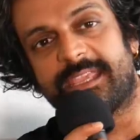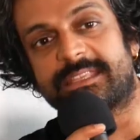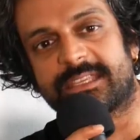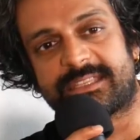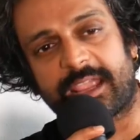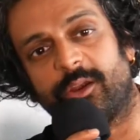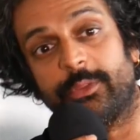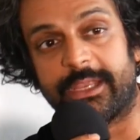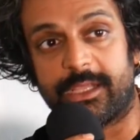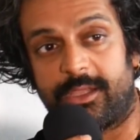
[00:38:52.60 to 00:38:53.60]
he's the second
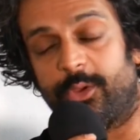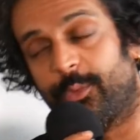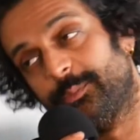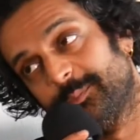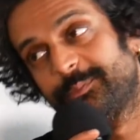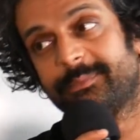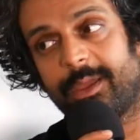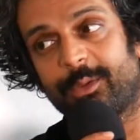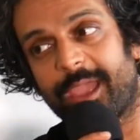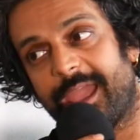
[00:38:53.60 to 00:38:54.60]
only to you.
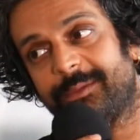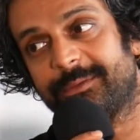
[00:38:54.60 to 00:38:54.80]
Okay?